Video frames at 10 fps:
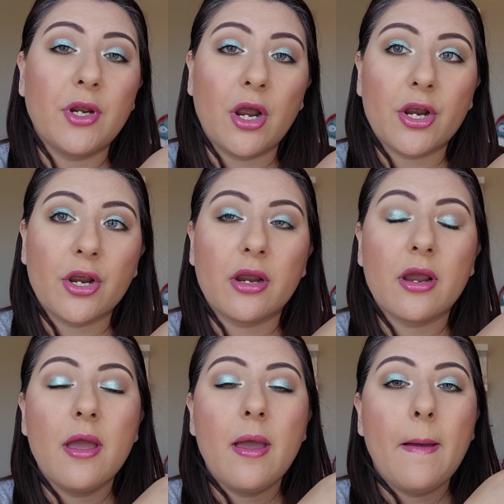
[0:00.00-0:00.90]

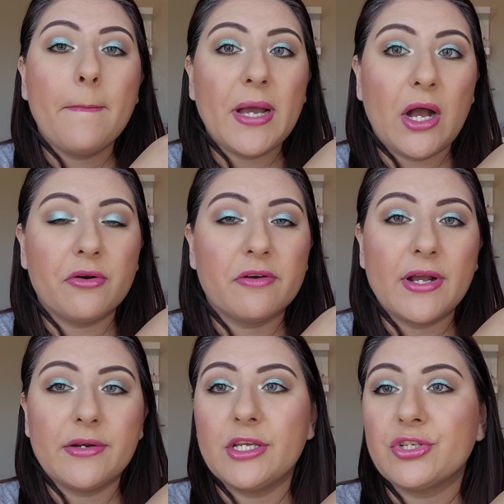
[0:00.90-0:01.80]
darker powder
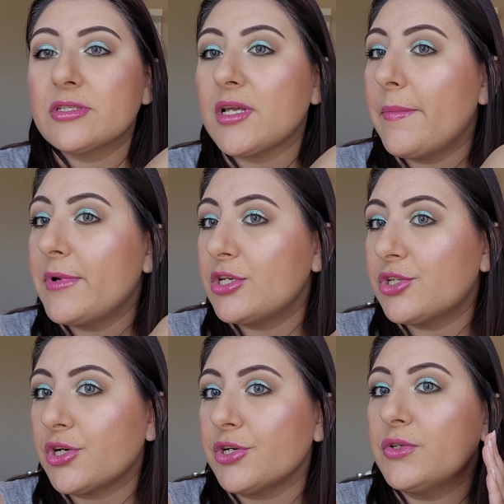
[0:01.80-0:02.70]
foundations, I'm going to
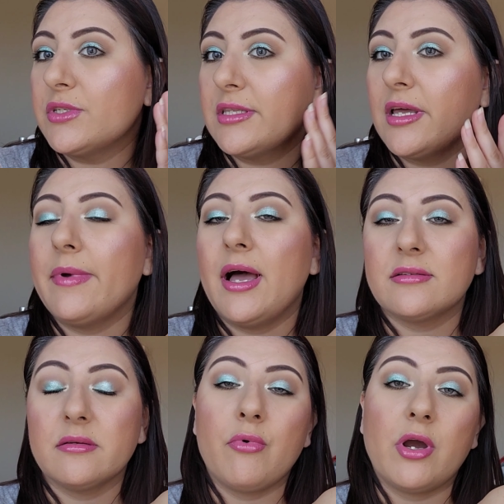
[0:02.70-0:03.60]
start using them
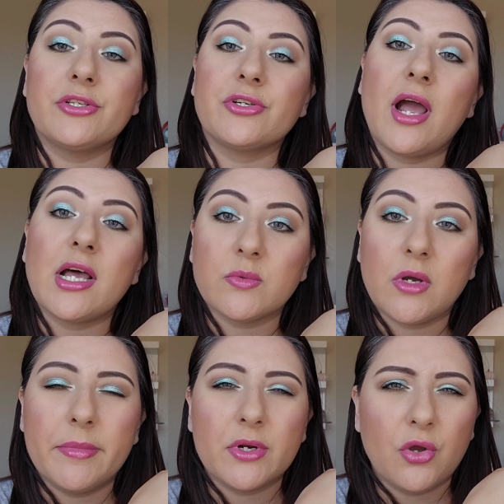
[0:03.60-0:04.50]
as a bronzer as
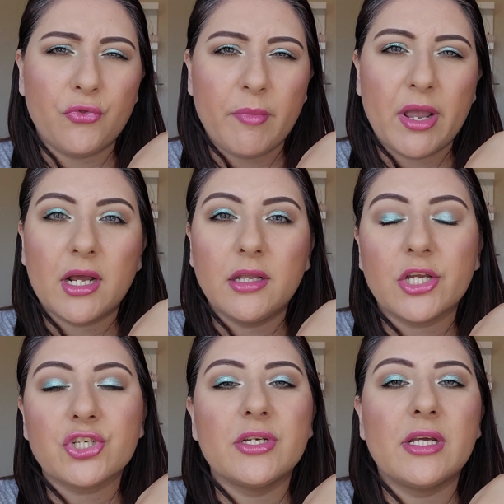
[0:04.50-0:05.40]
well. I'm going to go through my
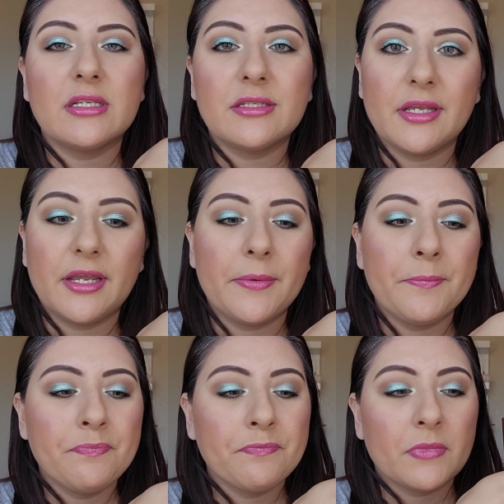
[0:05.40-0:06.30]
collection and see
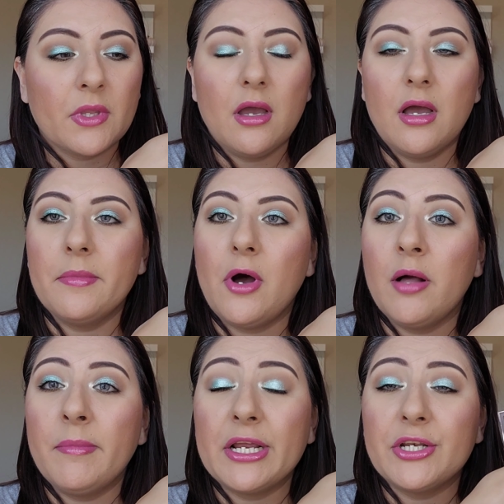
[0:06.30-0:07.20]
um,
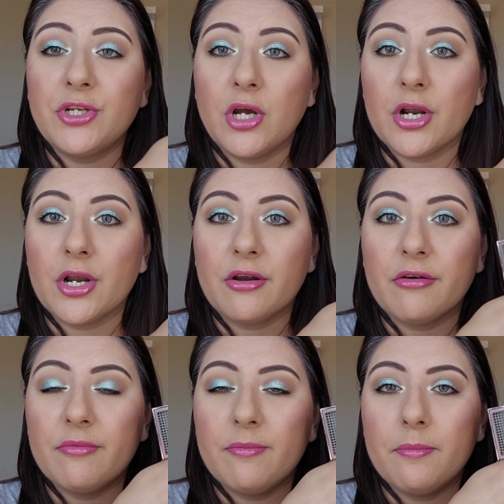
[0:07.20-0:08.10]
all my
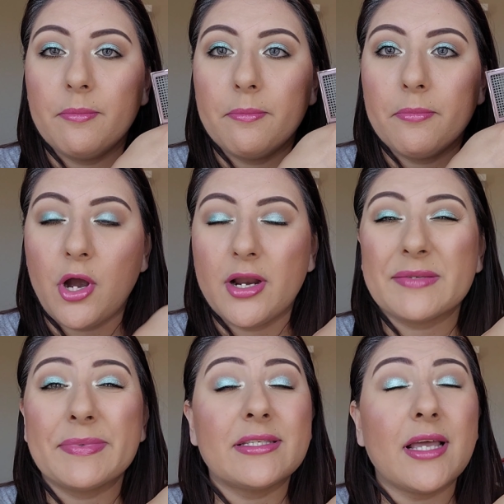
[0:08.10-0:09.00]
darker
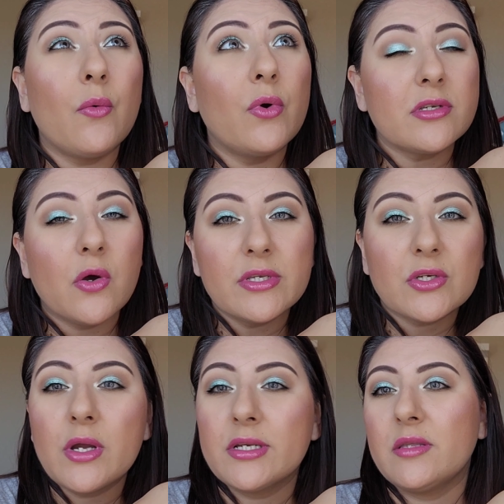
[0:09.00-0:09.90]
products because I was always
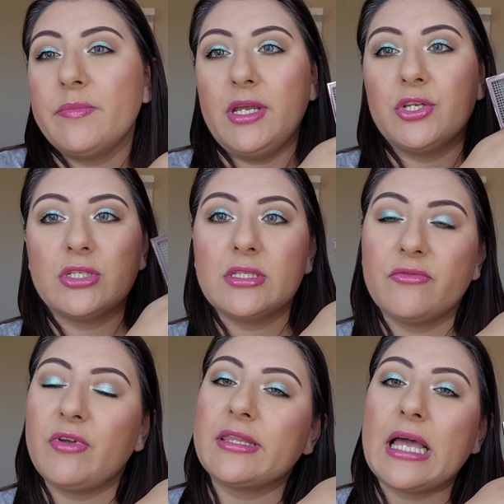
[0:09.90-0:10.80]
going to the beach and
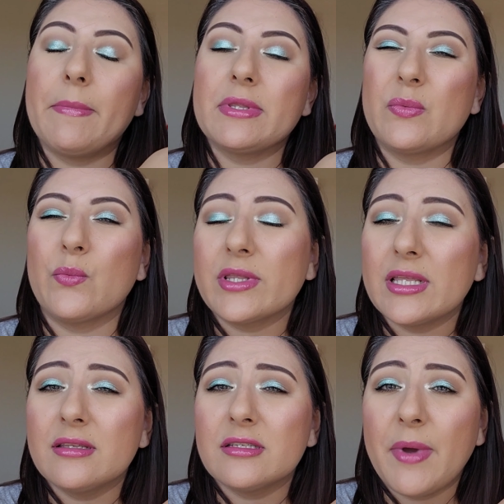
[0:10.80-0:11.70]
stuff like that. But the,
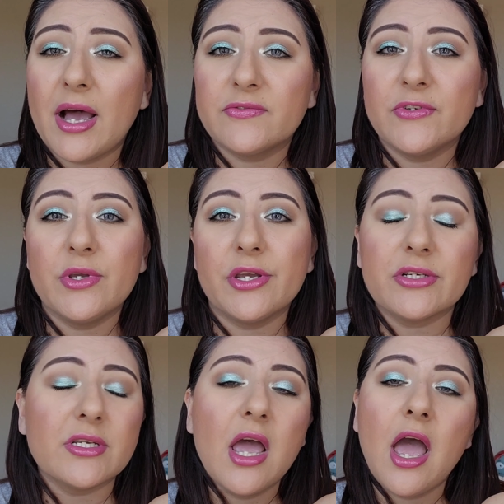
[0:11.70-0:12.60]
within this past few
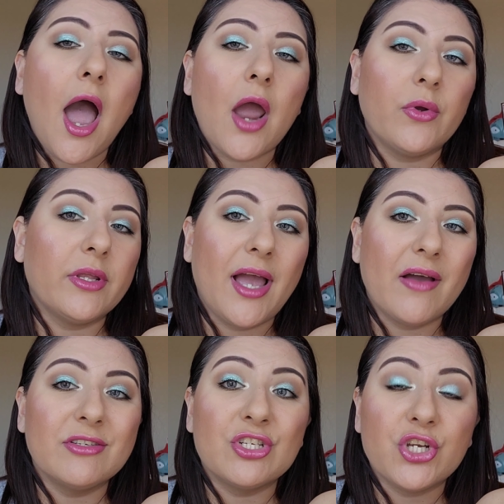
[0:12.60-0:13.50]
years, I really
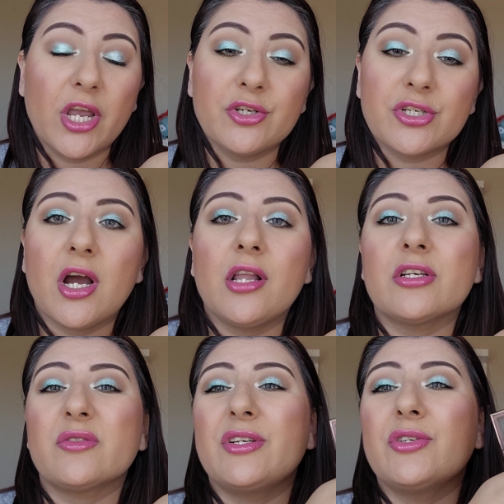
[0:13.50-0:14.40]
haven't changed
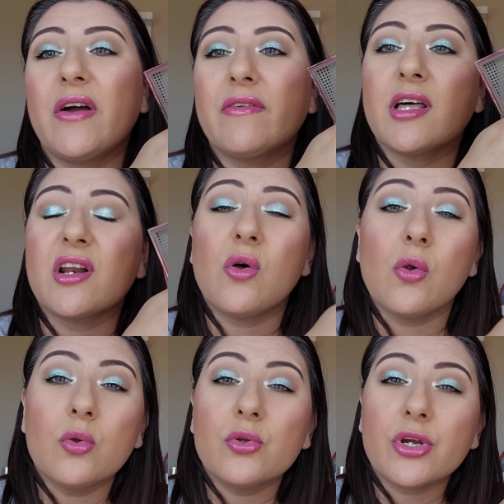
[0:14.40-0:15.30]
color. So I do have a lot of
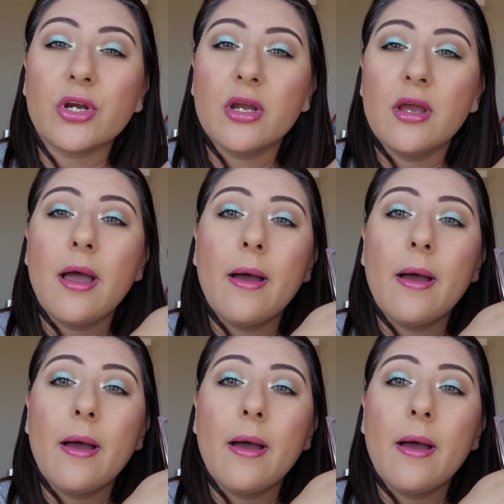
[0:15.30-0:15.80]
older